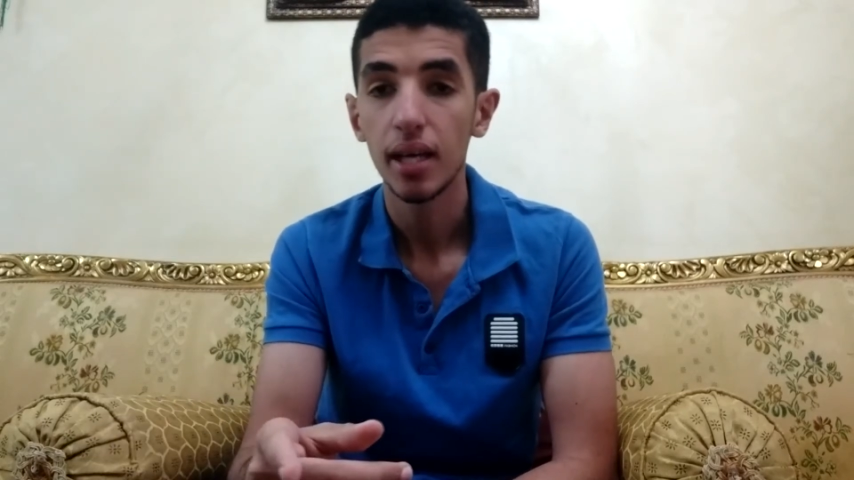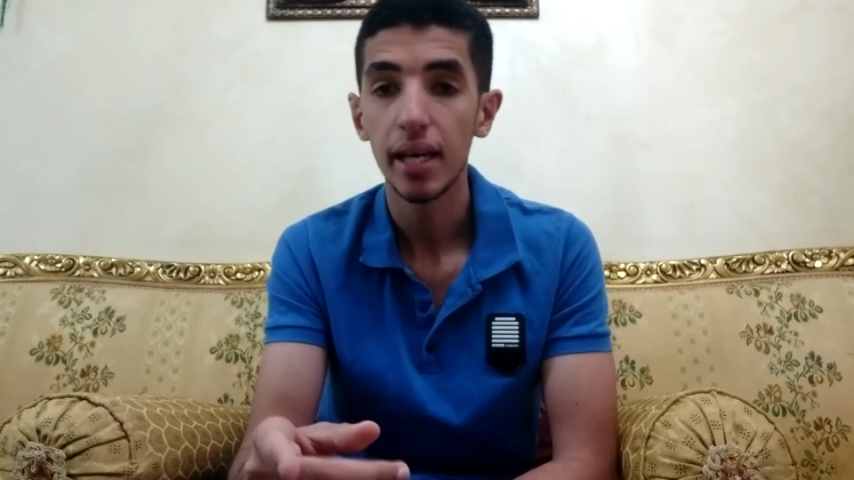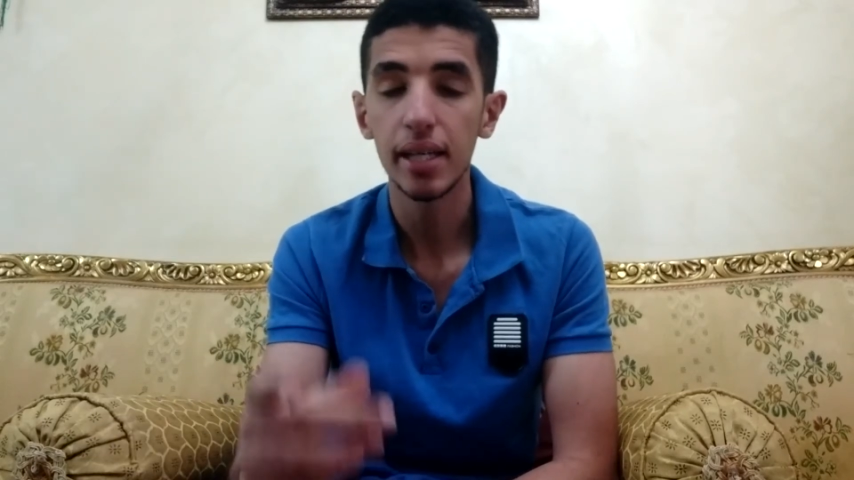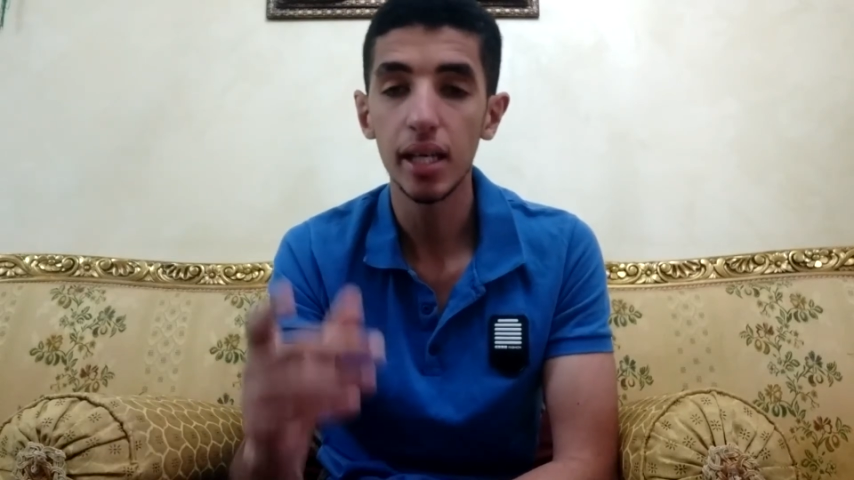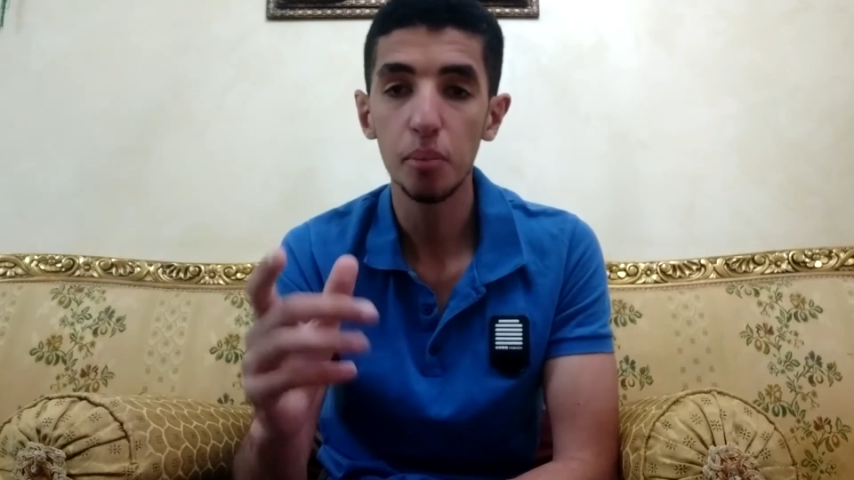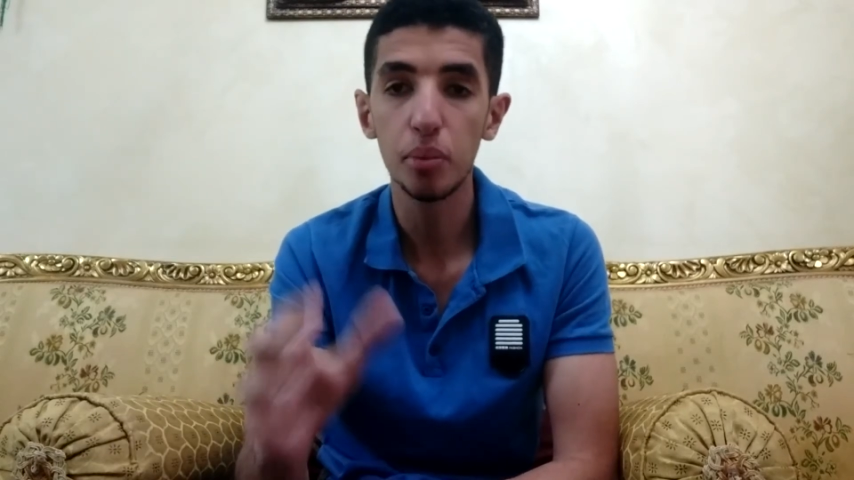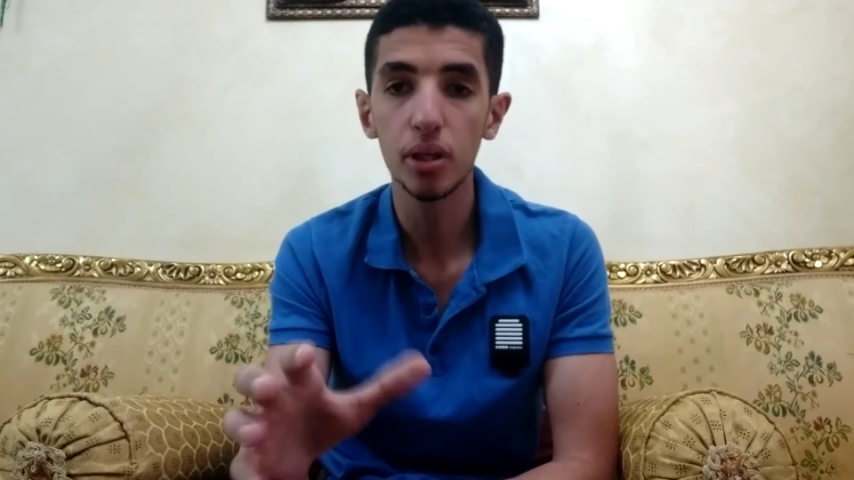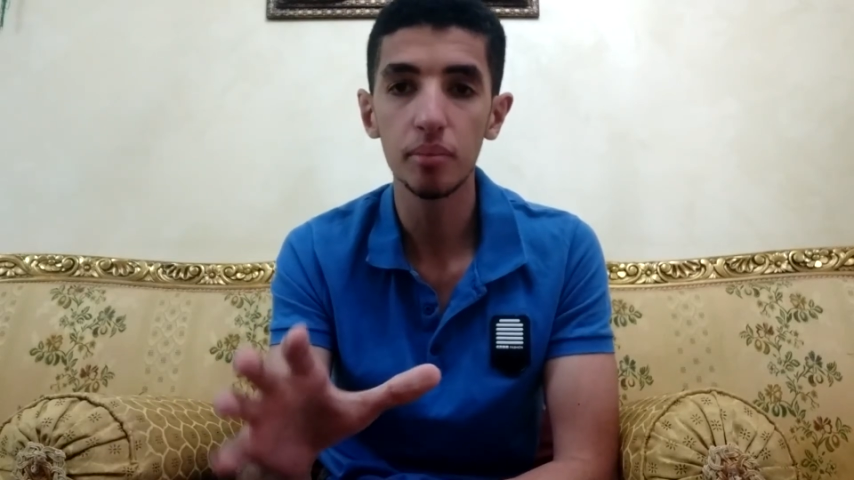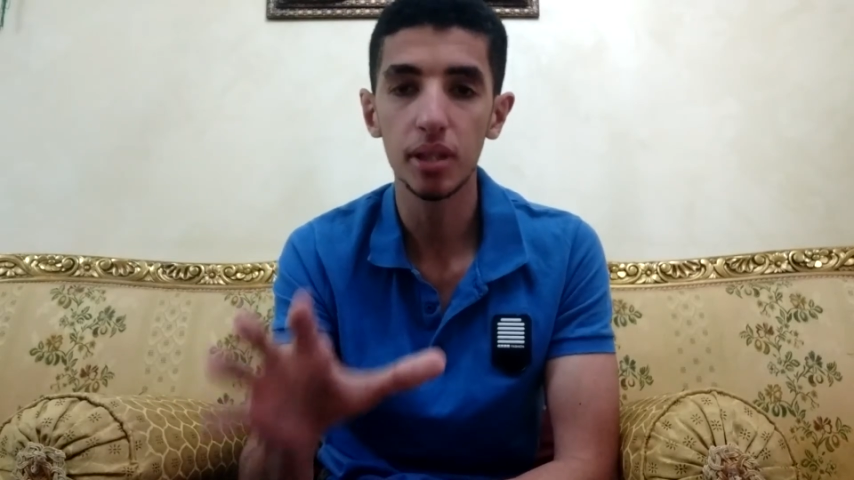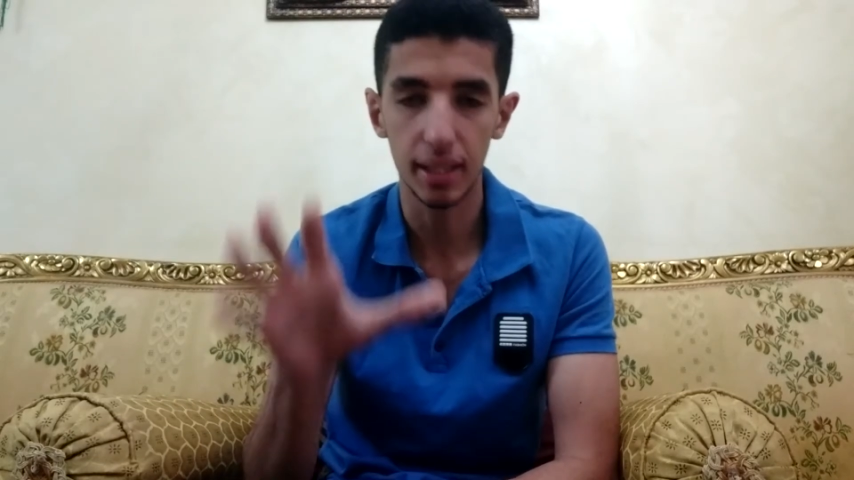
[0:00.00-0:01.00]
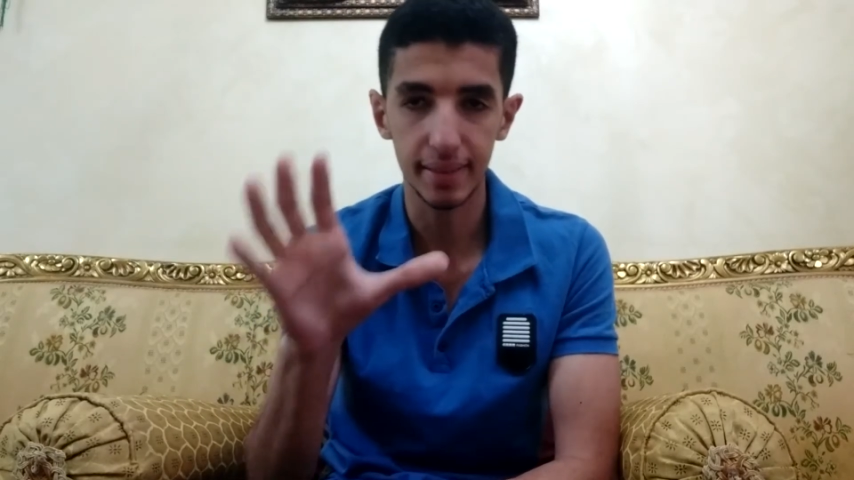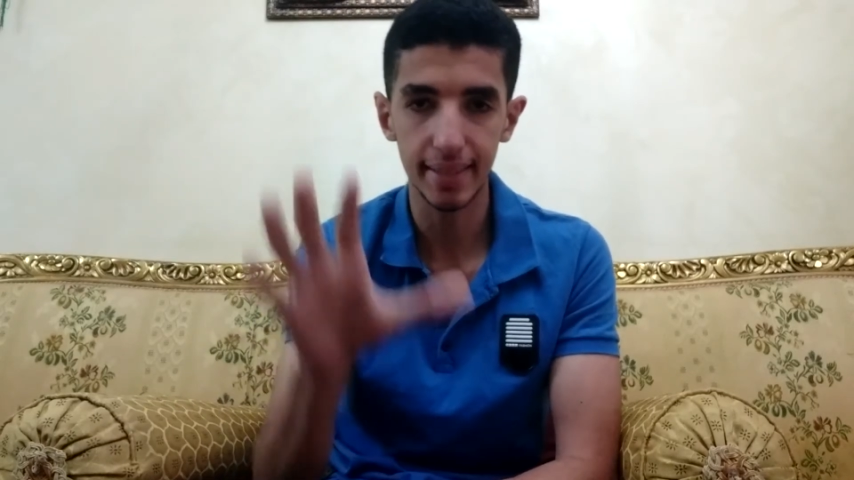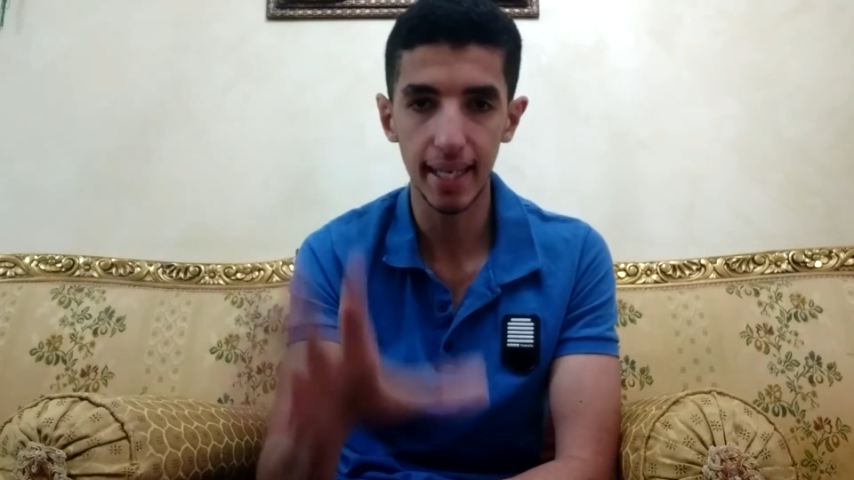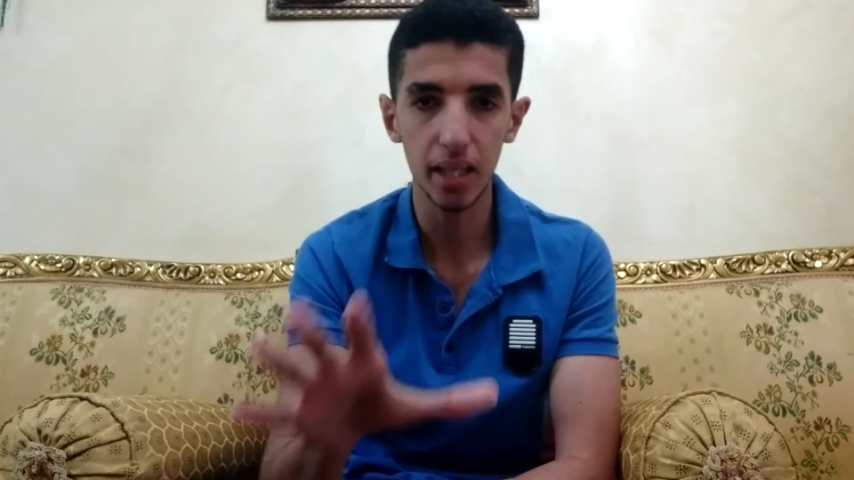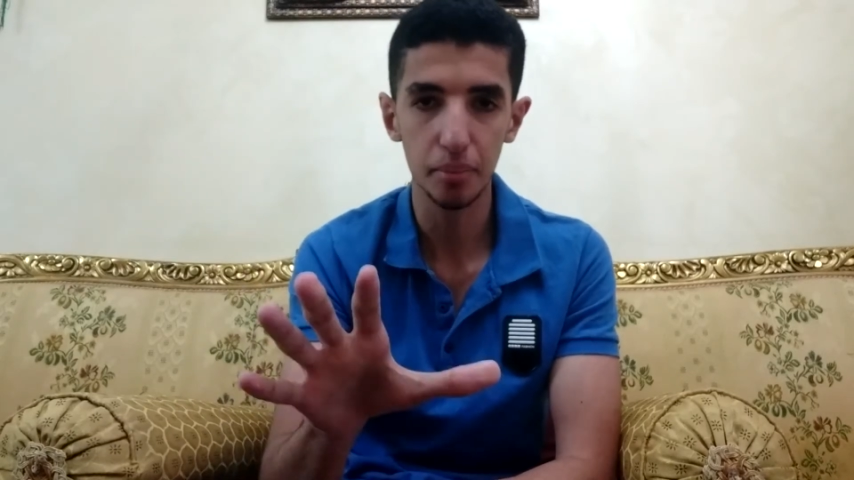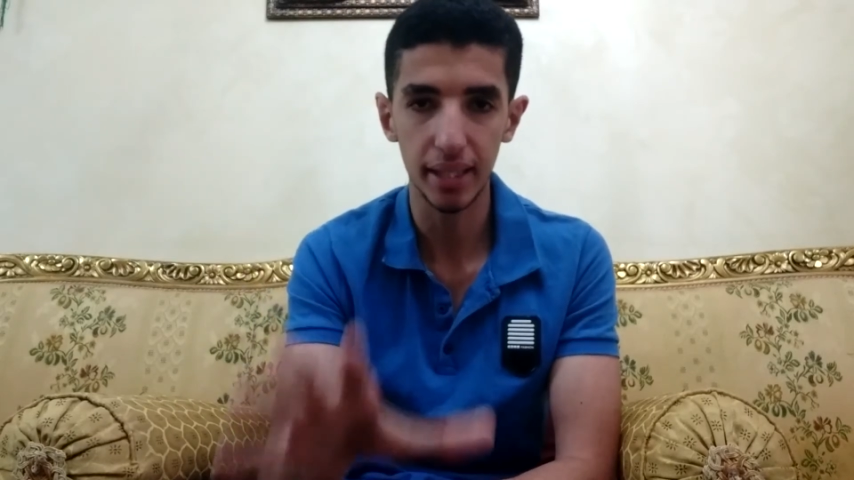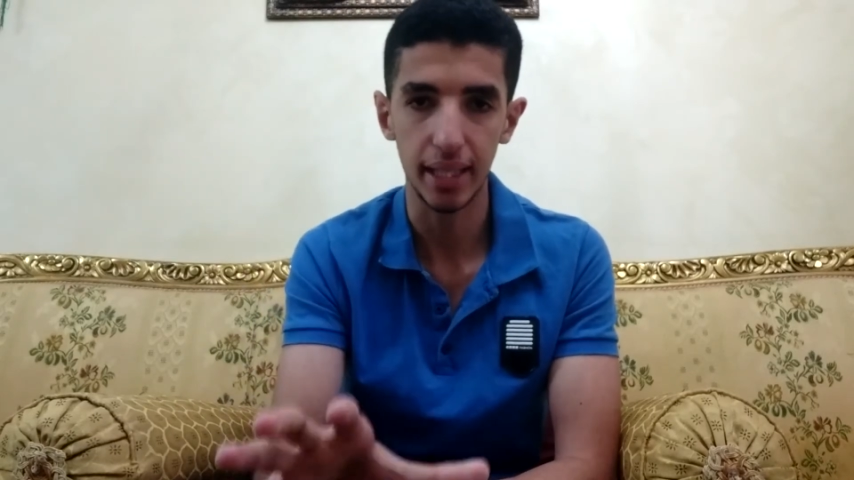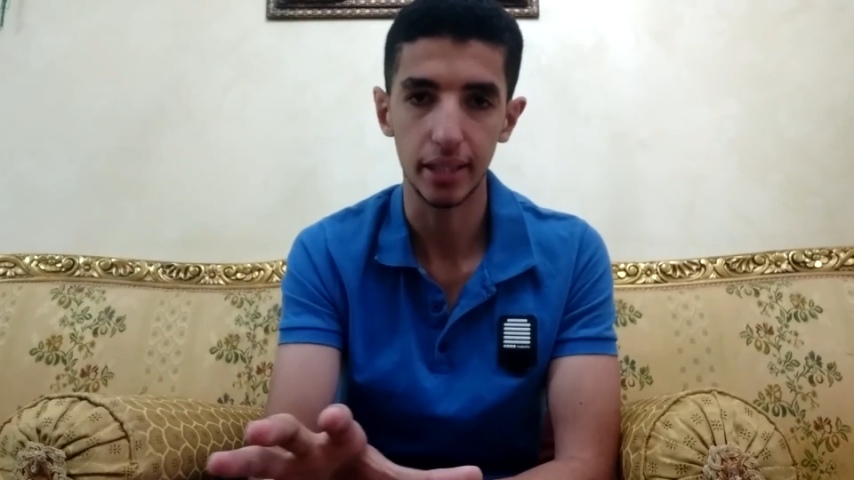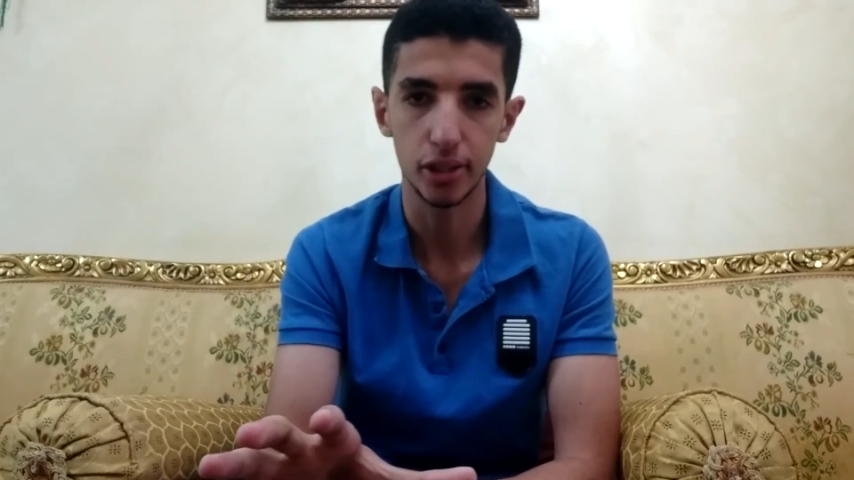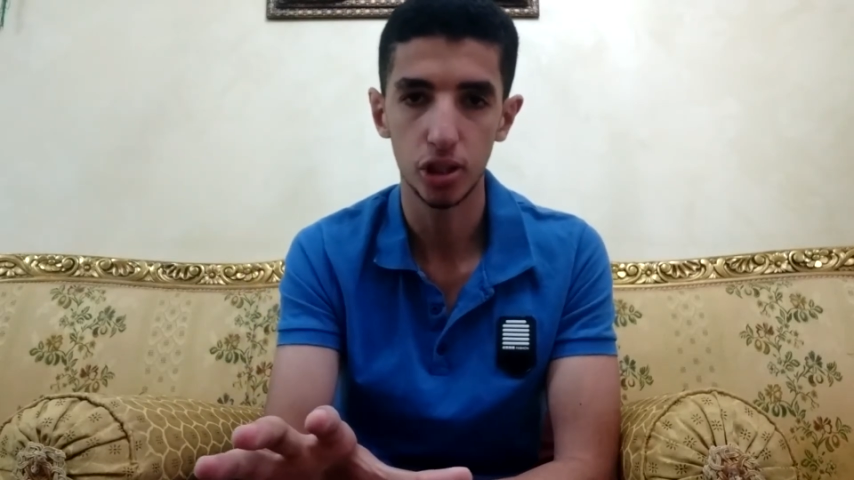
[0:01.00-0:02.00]
and Hit put him in a time
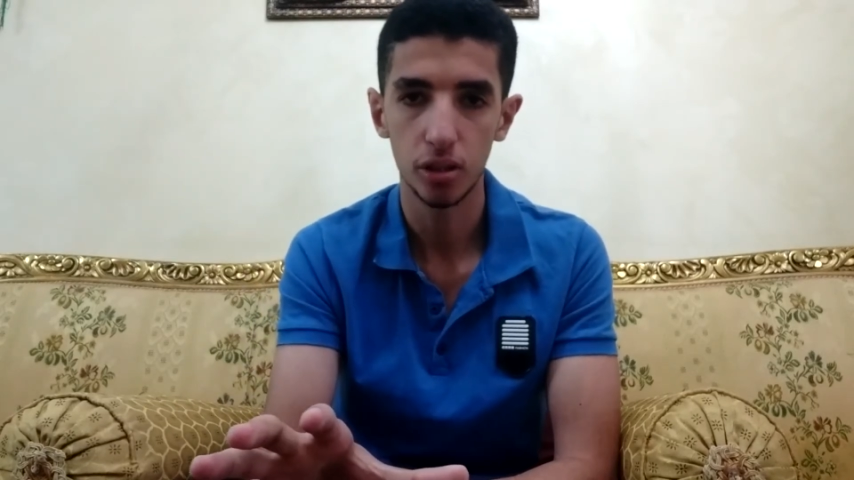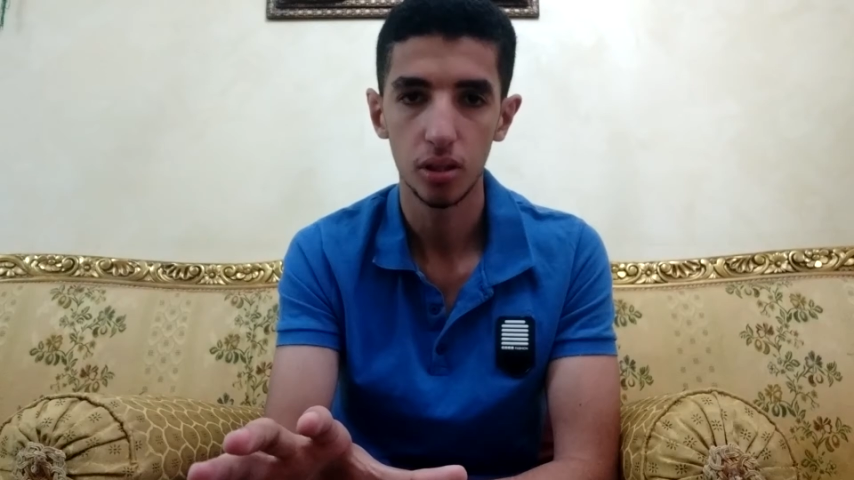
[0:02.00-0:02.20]
cage,